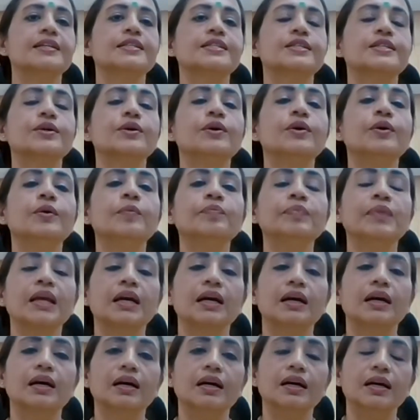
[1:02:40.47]
So
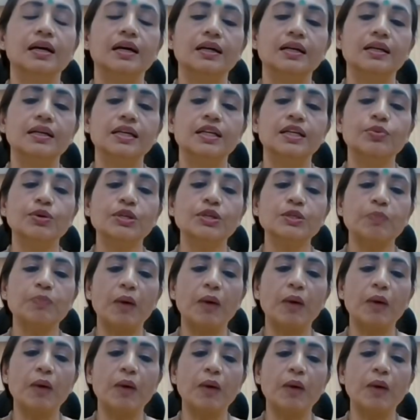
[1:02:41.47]
it was
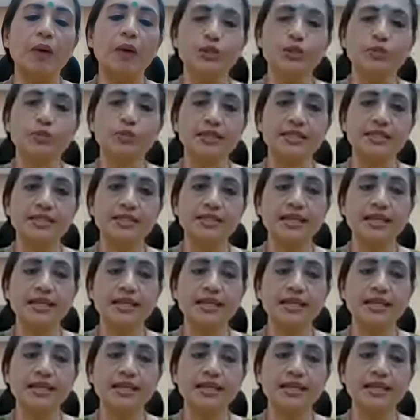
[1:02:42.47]
part of the Smart City.